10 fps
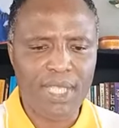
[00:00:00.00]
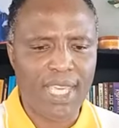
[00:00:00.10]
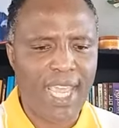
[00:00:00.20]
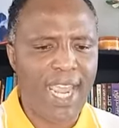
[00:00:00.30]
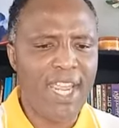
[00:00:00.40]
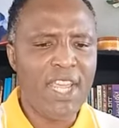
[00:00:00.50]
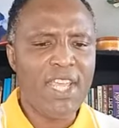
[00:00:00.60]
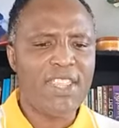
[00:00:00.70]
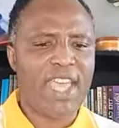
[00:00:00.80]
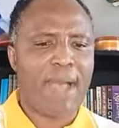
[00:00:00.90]
Okay?
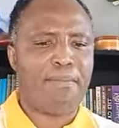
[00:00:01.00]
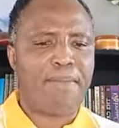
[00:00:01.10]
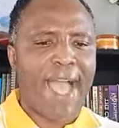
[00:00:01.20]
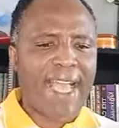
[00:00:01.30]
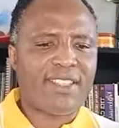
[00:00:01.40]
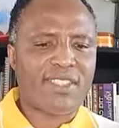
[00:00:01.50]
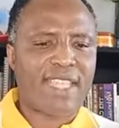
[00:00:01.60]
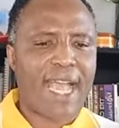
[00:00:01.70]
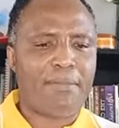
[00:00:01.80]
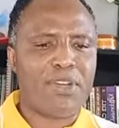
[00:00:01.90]
They are
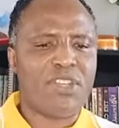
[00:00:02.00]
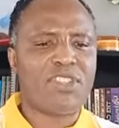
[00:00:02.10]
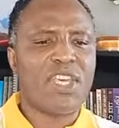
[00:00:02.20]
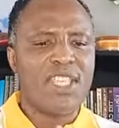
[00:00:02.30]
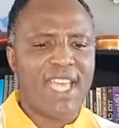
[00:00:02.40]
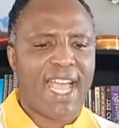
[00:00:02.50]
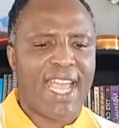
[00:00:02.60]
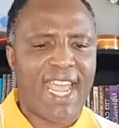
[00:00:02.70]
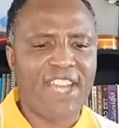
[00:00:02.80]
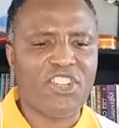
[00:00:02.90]
backstabbers, they are
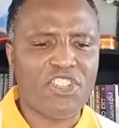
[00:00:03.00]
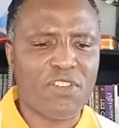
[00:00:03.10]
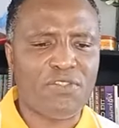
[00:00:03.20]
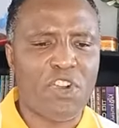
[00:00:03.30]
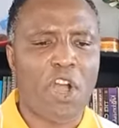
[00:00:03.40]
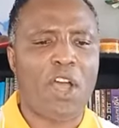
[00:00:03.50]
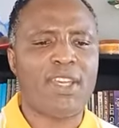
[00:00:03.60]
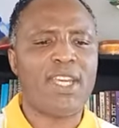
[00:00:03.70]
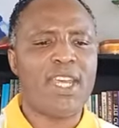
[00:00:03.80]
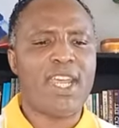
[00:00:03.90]
haters of God,